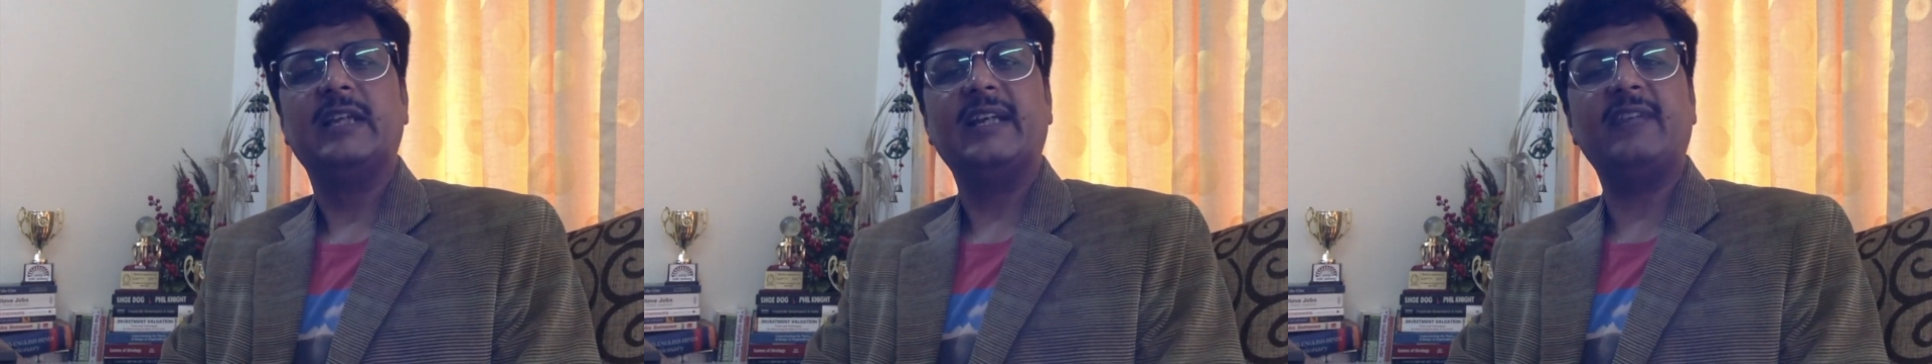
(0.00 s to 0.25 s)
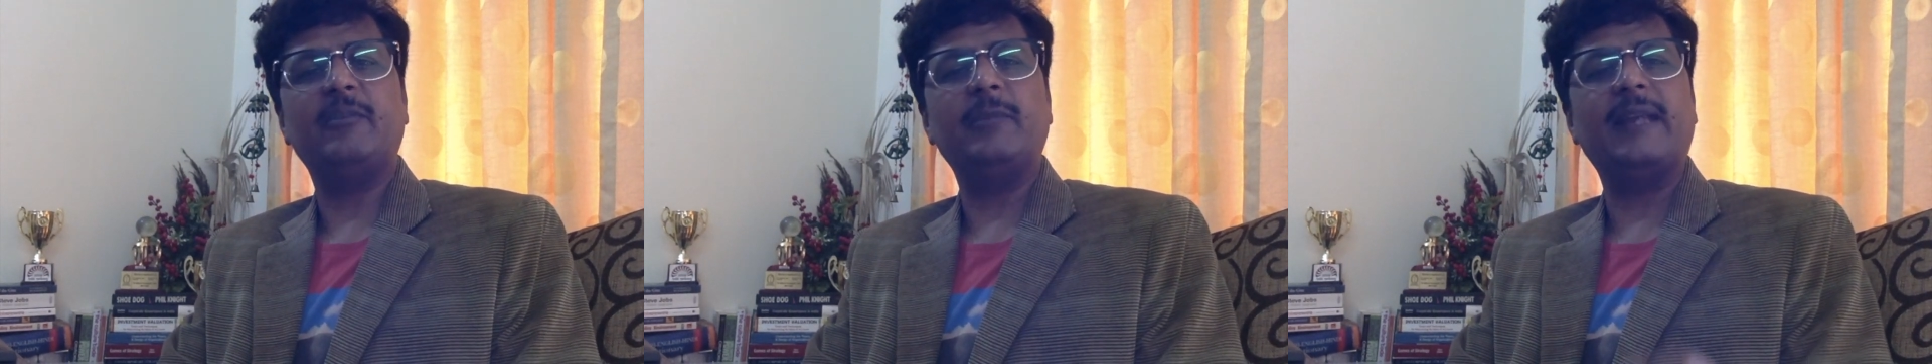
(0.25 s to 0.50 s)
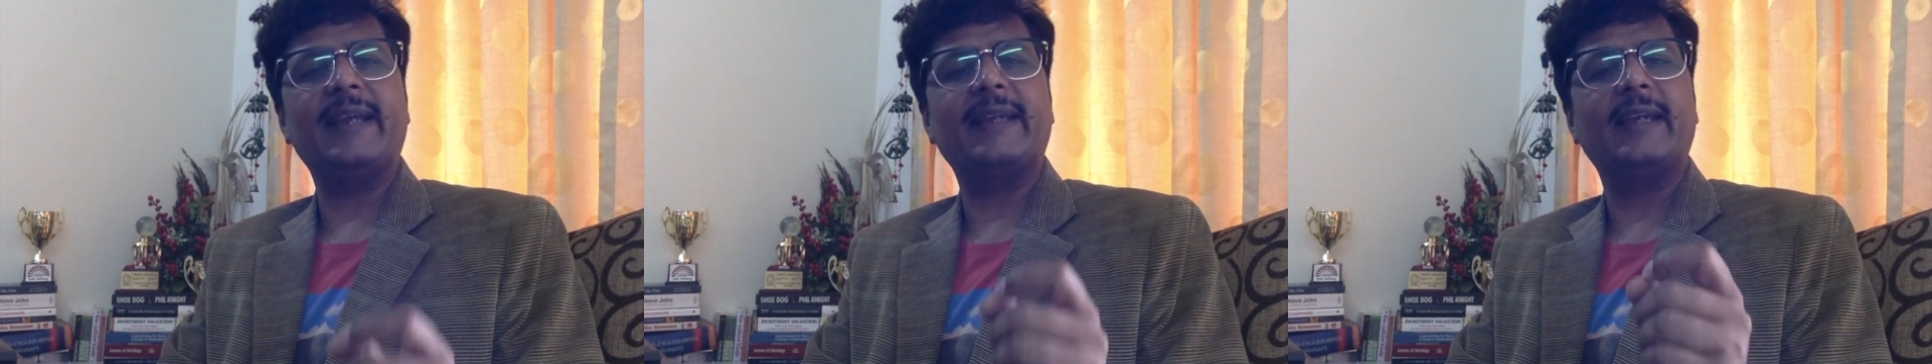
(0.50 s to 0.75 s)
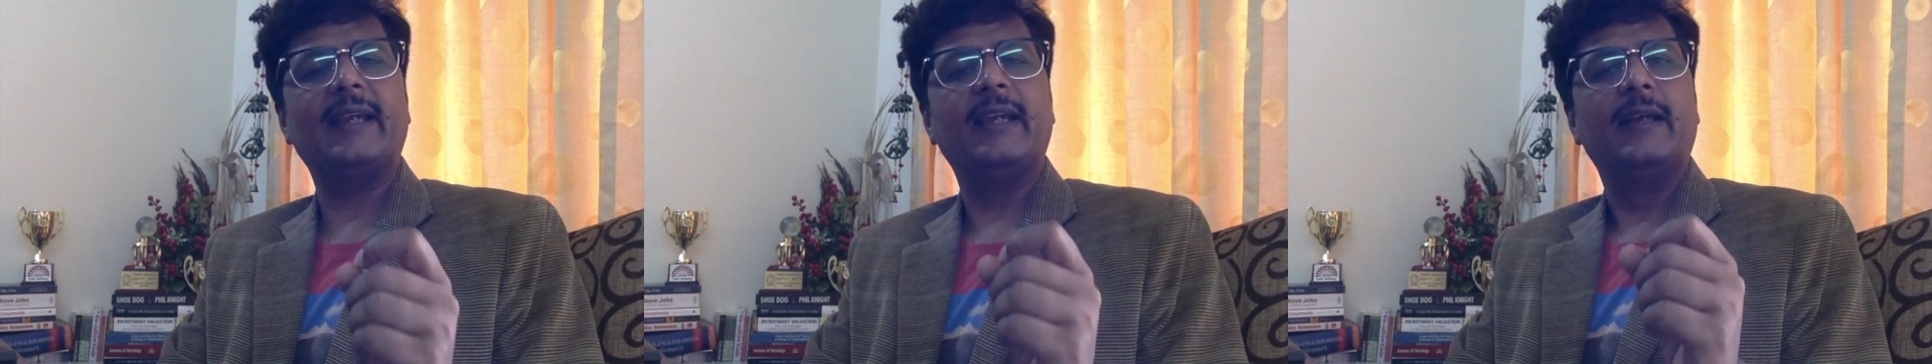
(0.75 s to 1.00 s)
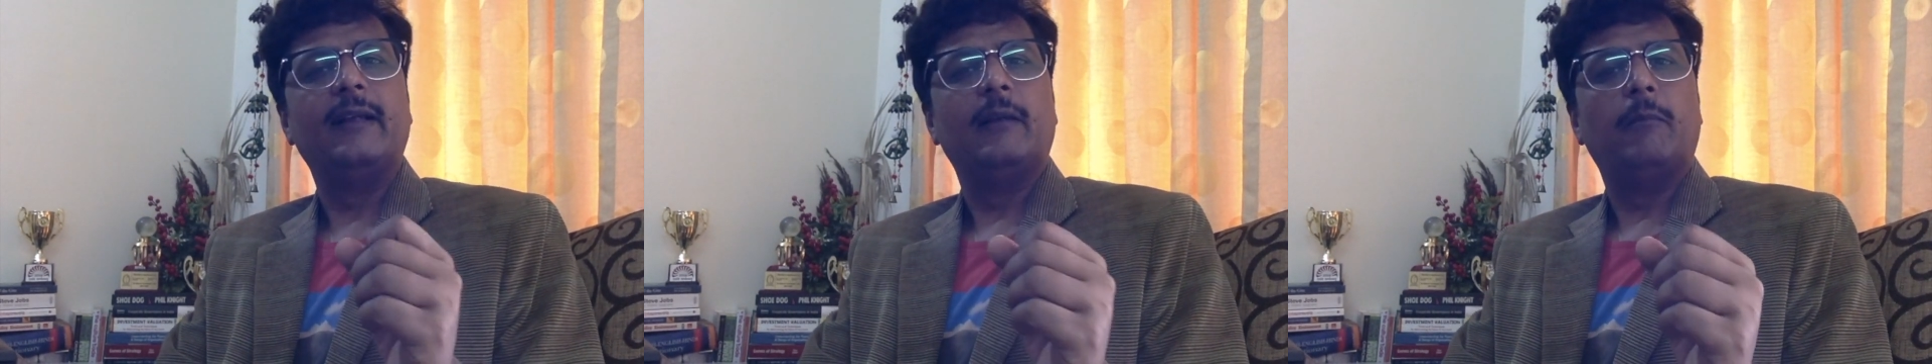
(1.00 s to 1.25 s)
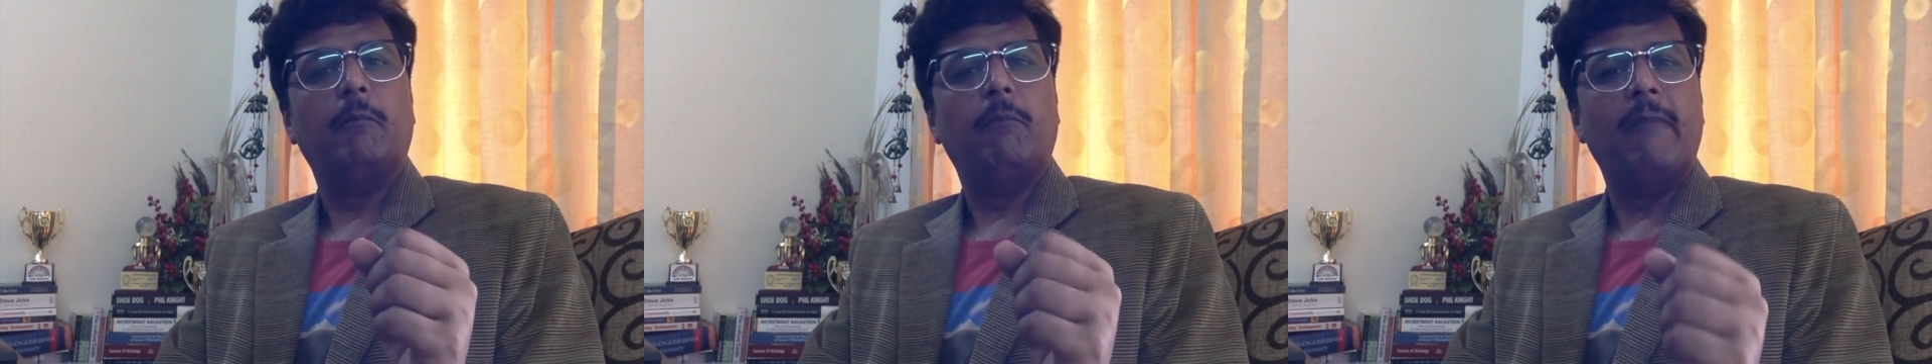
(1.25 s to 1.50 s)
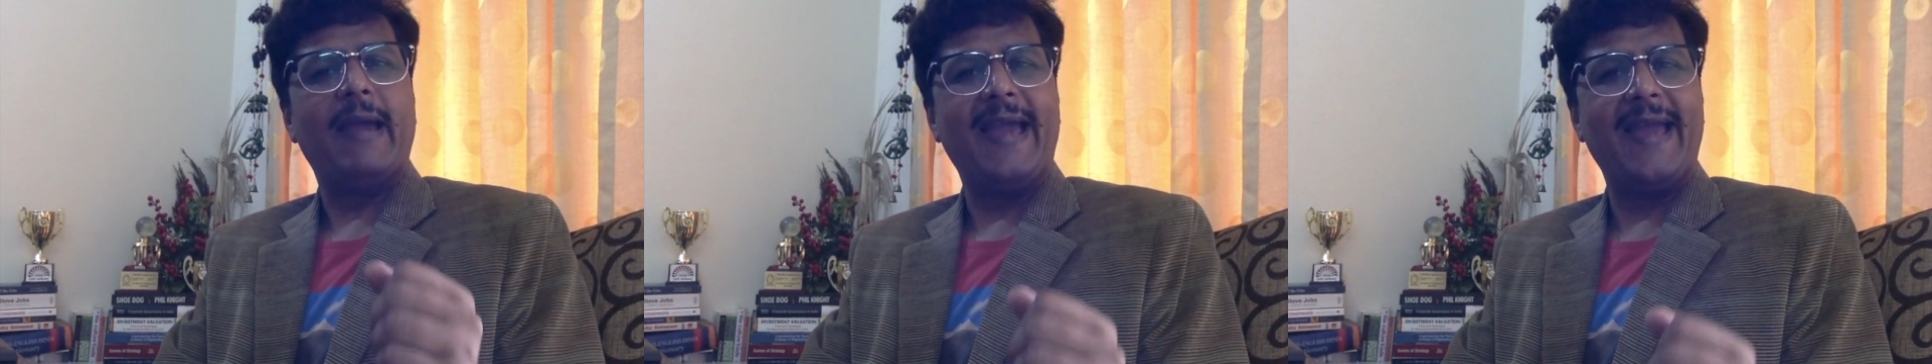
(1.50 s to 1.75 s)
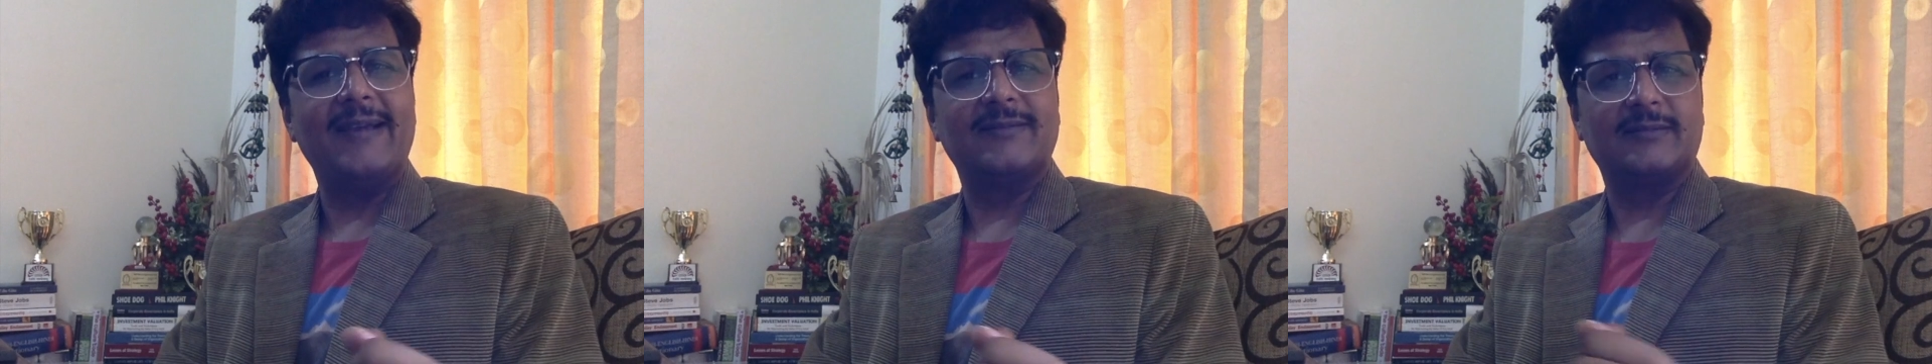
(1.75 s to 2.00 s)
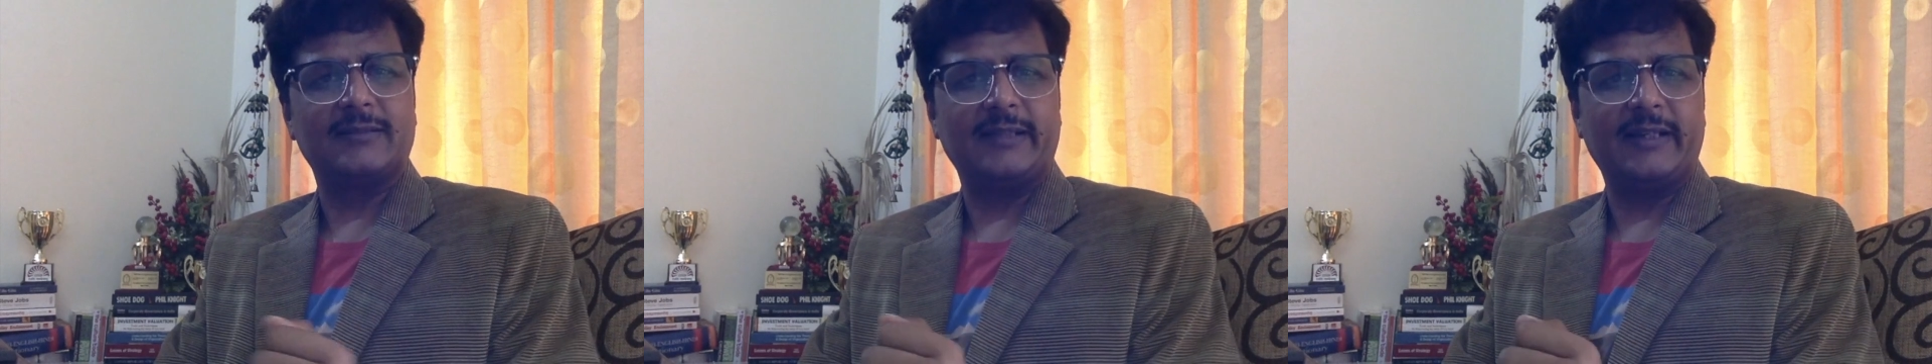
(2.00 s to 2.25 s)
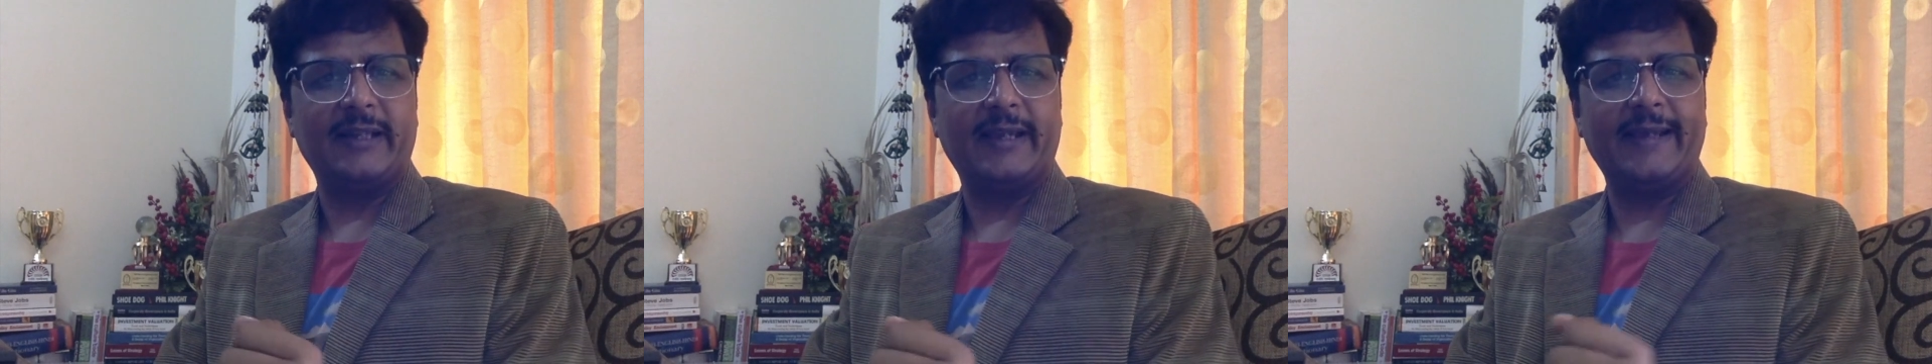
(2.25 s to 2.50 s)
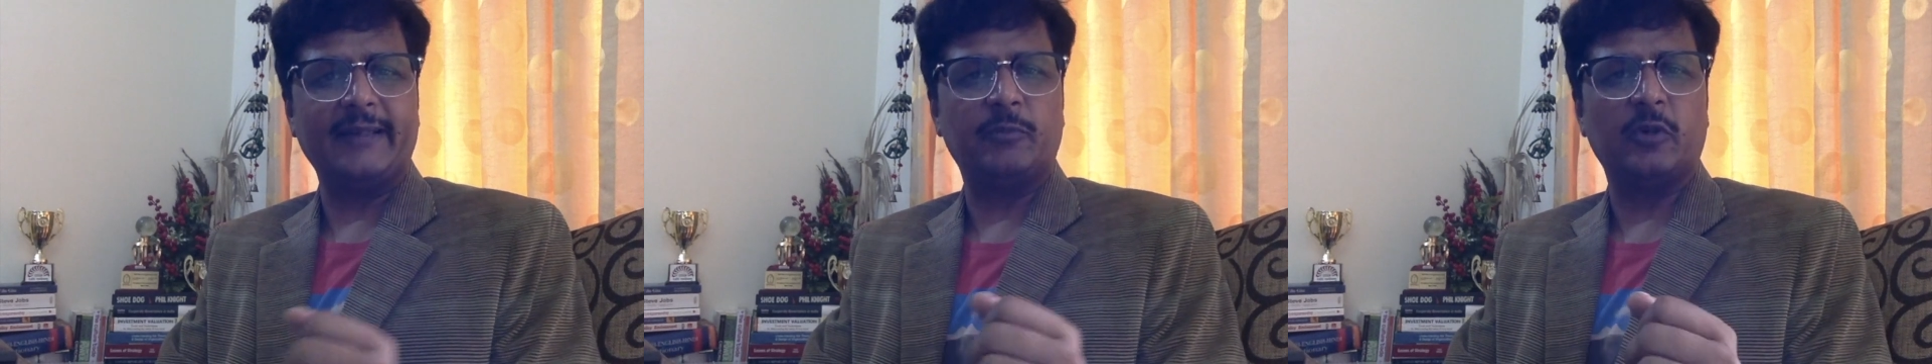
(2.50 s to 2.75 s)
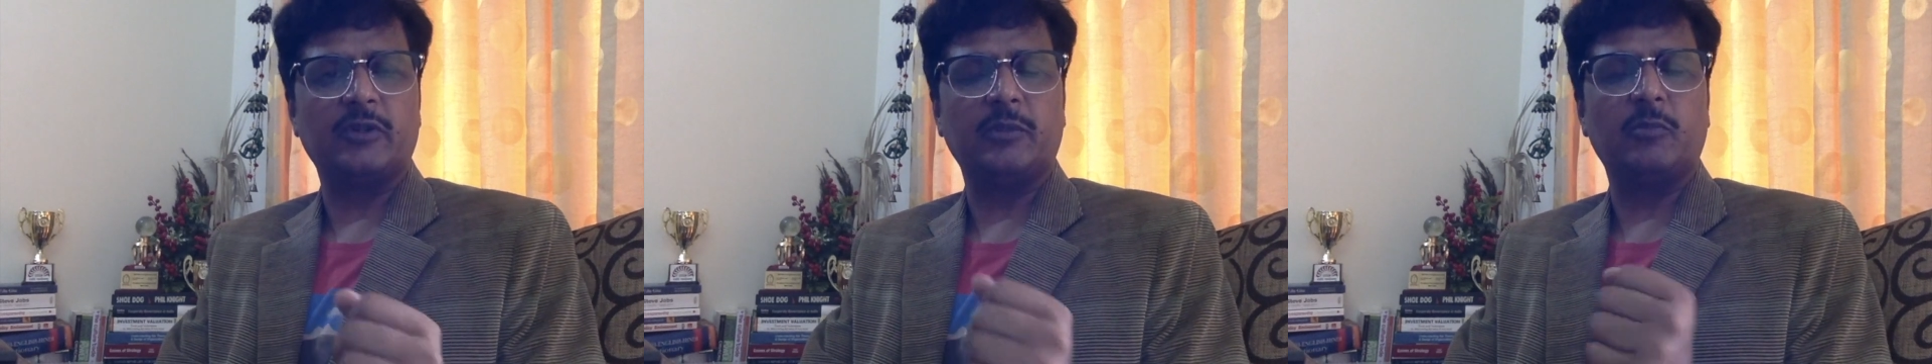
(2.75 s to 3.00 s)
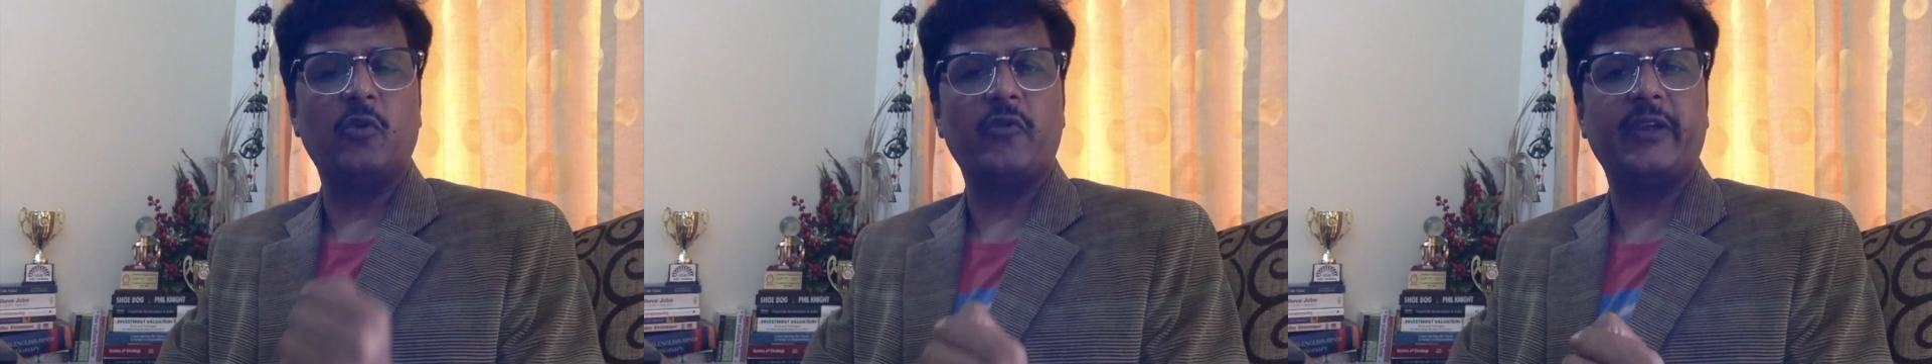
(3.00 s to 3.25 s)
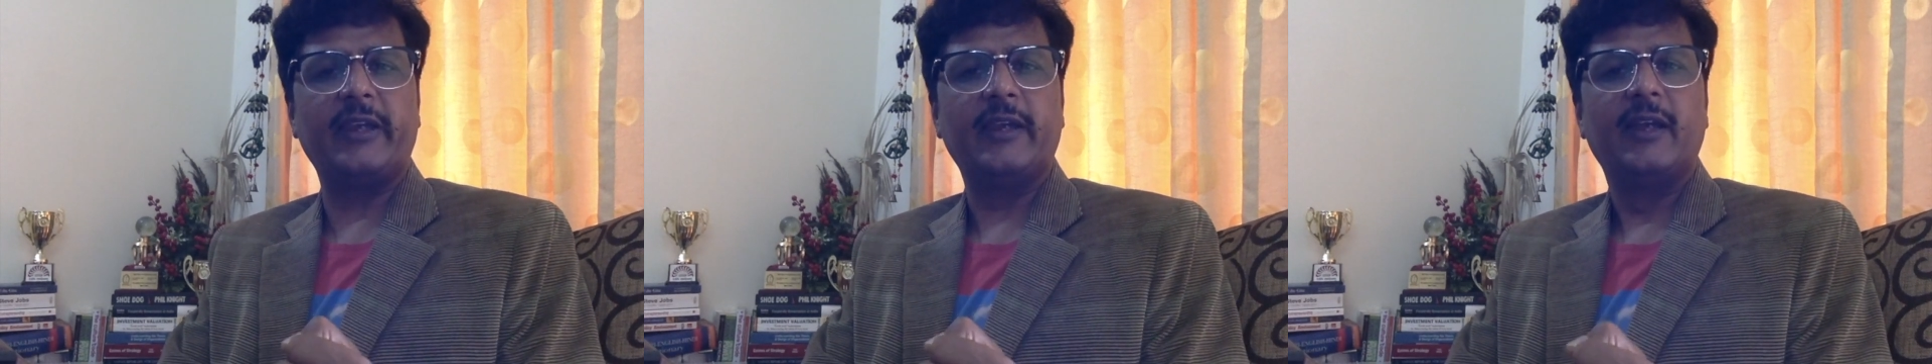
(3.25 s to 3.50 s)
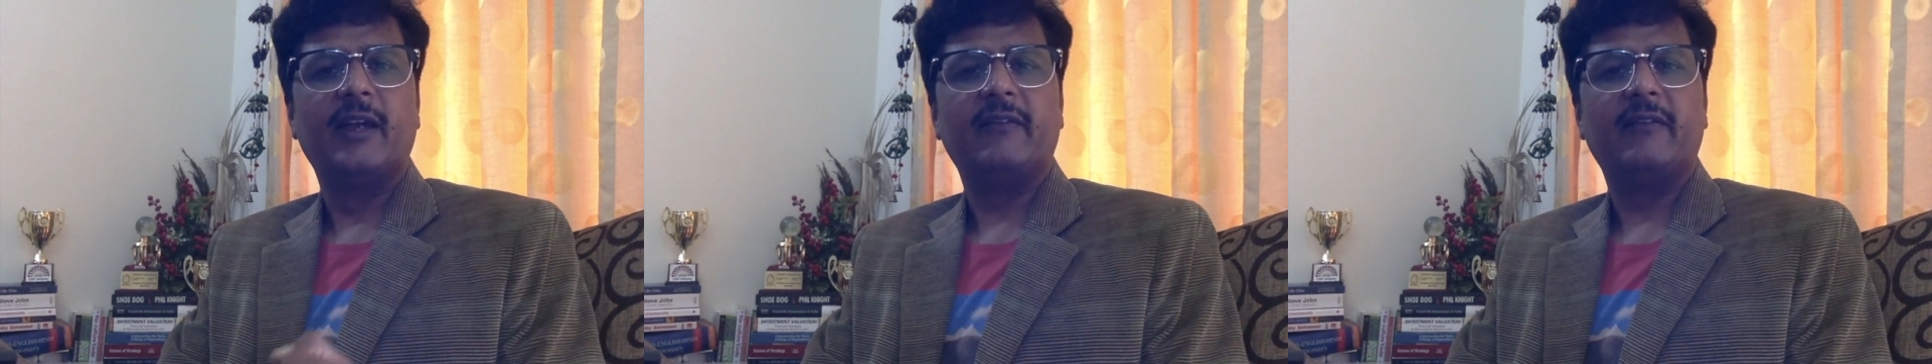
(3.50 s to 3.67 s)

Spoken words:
It will be like a maze in Harry Potter movie